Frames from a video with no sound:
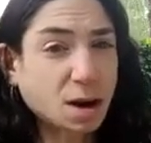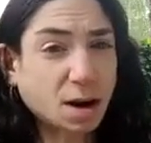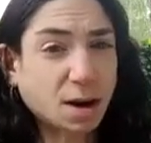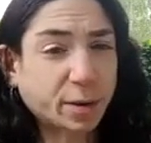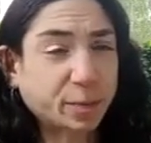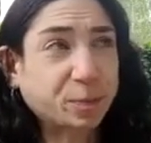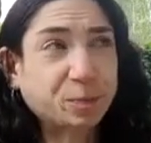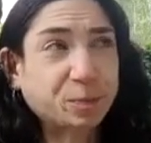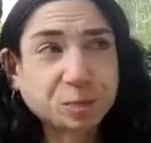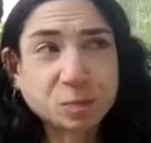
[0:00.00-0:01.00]

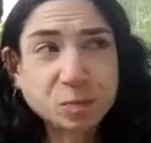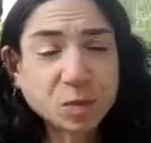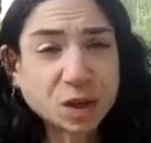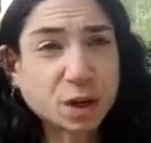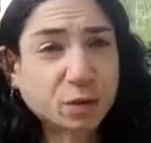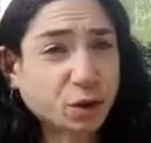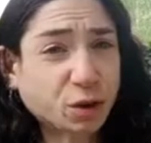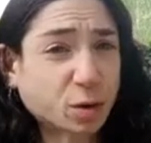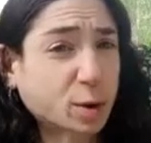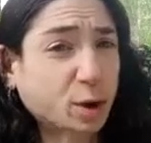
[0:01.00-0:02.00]
Um, if you're
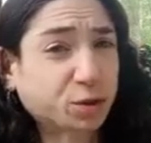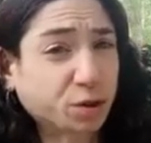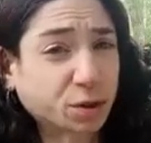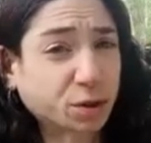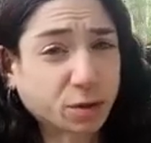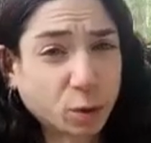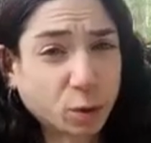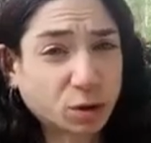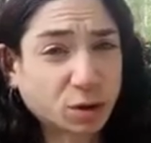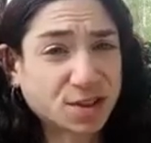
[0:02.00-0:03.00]
talking about alternative
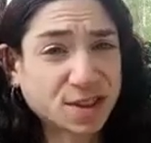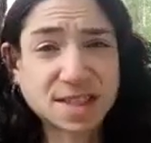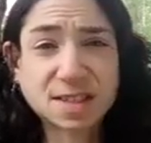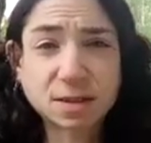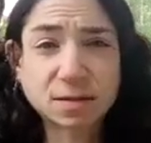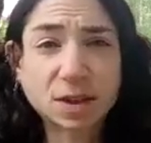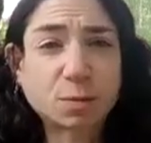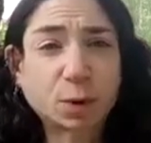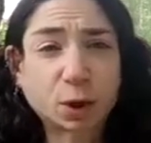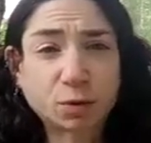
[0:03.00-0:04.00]
sweeteners like stevia,
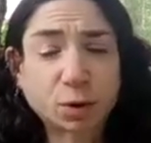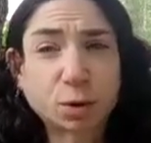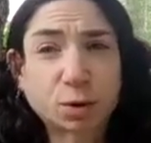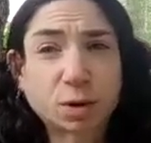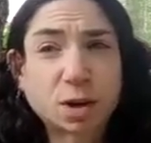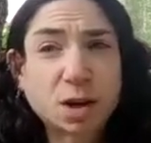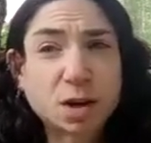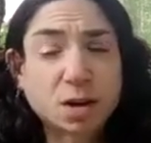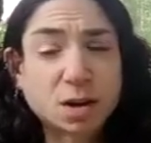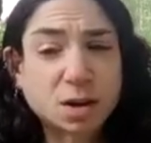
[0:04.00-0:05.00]
monk fruit,
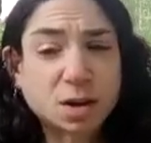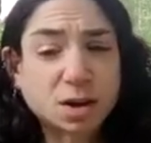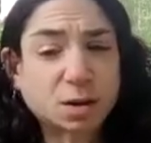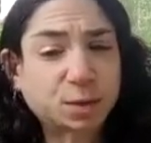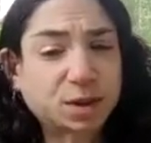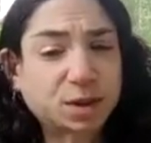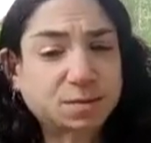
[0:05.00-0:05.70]
um,